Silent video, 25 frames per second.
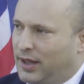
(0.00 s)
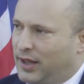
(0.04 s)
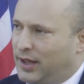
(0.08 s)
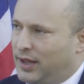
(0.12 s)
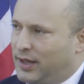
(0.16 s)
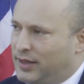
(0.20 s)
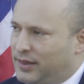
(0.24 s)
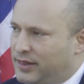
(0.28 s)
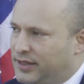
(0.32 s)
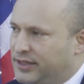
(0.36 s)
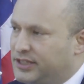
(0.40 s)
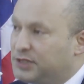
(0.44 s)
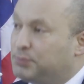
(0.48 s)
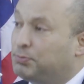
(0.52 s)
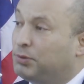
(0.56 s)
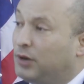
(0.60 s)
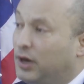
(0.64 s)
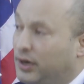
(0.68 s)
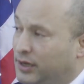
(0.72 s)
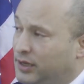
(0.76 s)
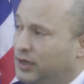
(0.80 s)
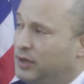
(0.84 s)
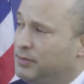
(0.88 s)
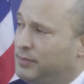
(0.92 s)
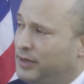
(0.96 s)
And this
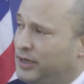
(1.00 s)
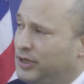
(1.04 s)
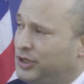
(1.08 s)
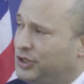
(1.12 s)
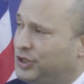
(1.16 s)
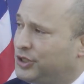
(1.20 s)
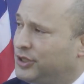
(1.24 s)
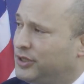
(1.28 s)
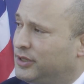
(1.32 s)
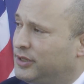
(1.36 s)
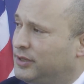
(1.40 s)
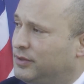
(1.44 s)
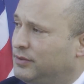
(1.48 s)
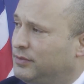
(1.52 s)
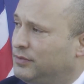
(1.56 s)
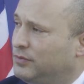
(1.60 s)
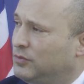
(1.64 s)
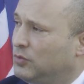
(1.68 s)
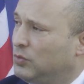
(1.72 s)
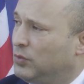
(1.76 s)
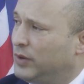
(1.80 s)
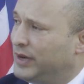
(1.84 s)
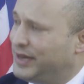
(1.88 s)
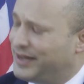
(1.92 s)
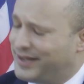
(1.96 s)
proclamation
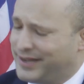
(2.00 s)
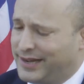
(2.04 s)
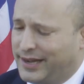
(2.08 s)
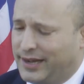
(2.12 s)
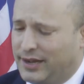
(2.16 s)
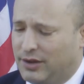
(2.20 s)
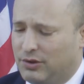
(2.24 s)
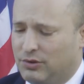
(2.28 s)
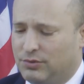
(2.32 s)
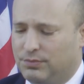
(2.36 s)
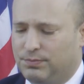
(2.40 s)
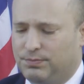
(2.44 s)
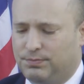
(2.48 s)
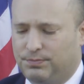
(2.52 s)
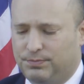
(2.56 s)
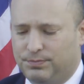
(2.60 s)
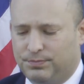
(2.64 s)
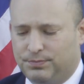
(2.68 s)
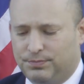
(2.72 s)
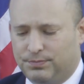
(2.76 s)
went down